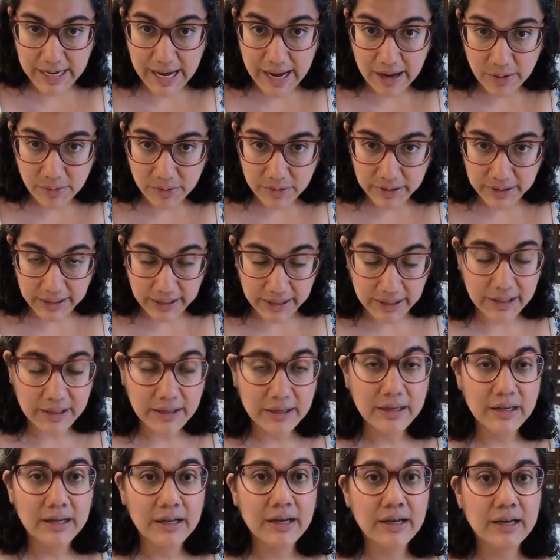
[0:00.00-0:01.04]

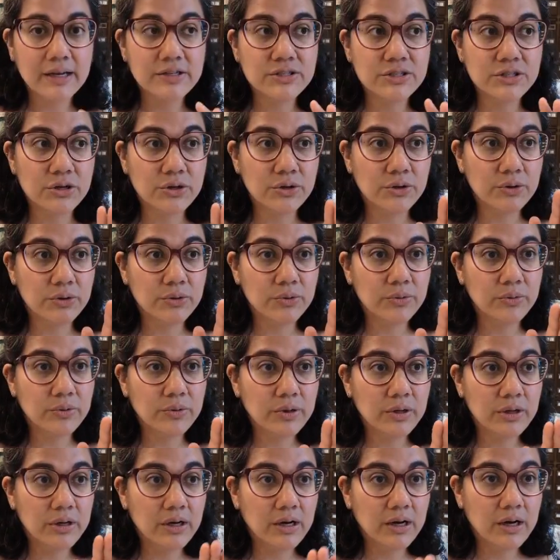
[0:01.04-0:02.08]
Toweling.
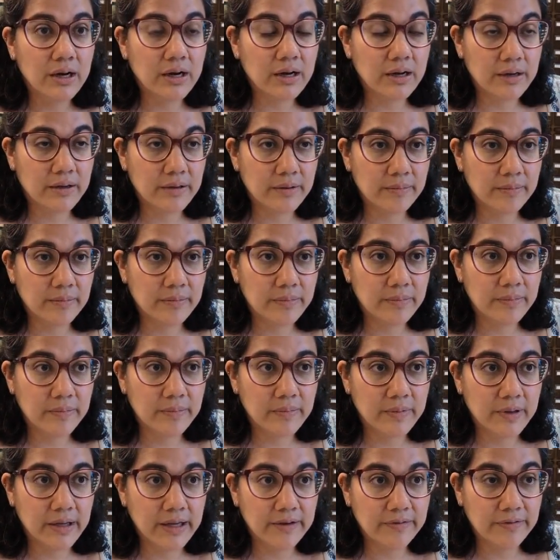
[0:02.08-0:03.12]
So
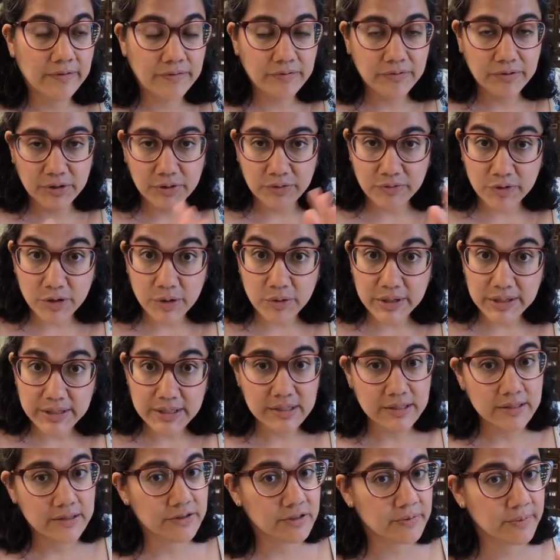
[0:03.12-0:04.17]
If you've
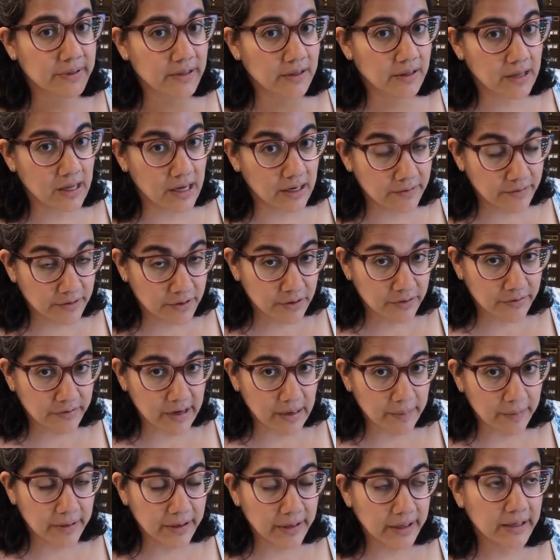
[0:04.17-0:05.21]
noticed, there's been a lot of new
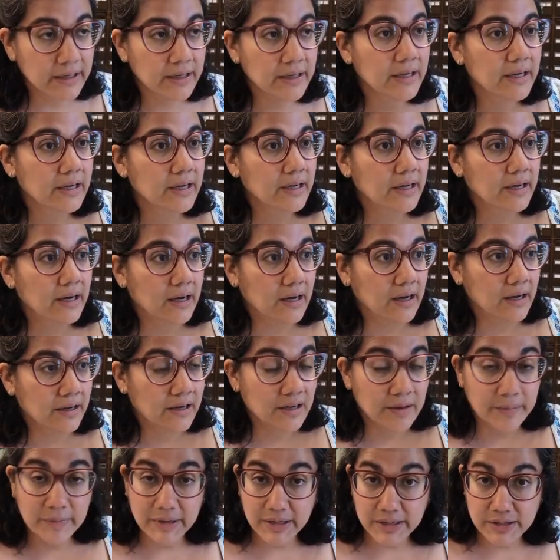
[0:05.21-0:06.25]
fabric
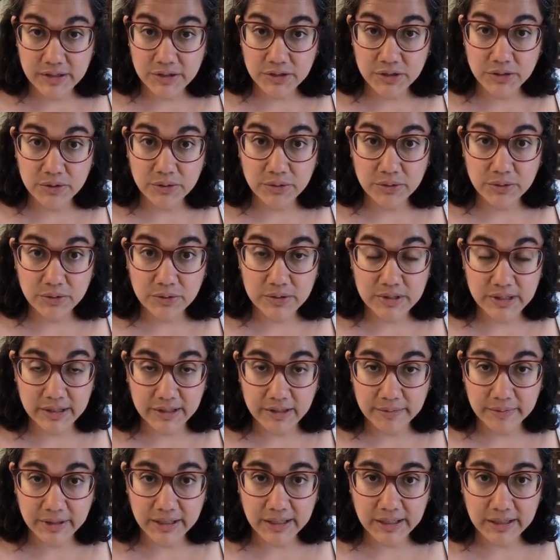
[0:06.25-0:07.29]
coming into
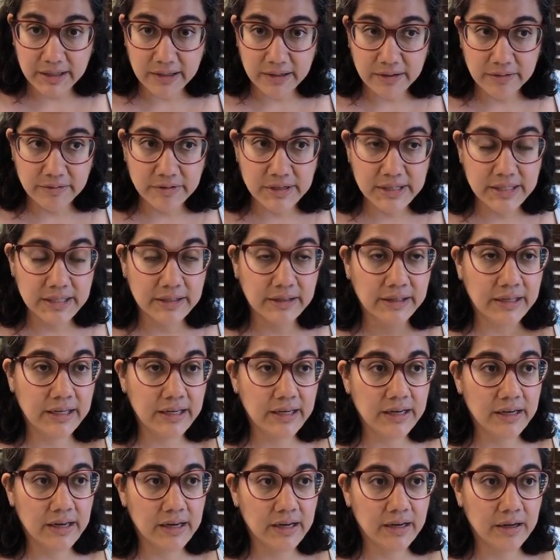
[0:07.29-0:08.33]
Snuggly Monkey
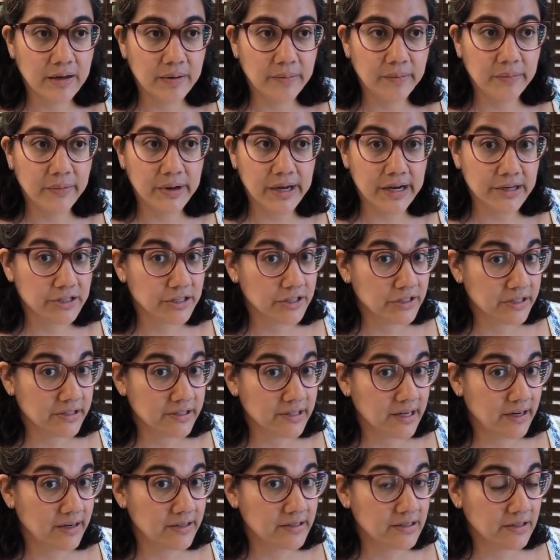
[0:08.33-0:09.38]
recently. We actually
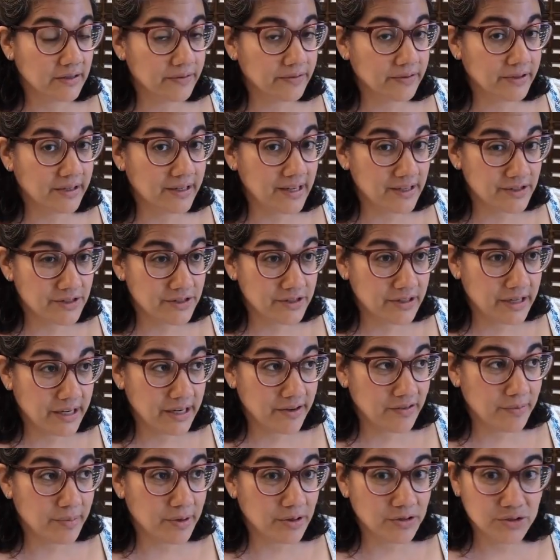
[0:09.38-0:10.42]
just got a delivery
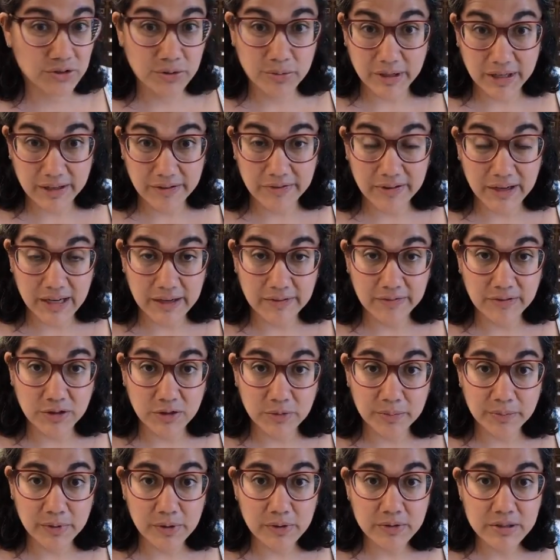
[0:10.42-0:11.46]
yesterday of about 25
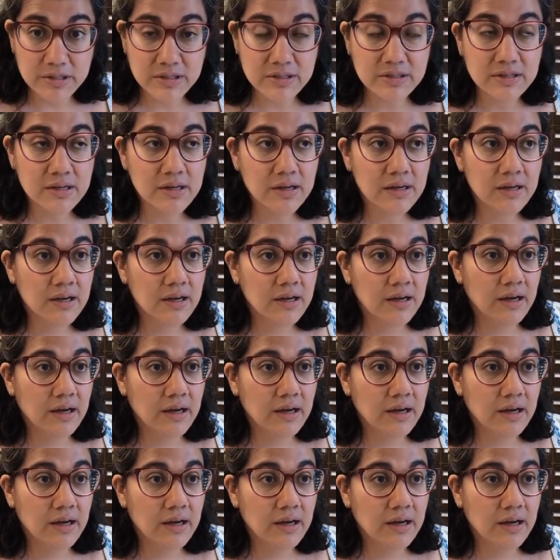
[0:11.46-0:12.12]
new bolts.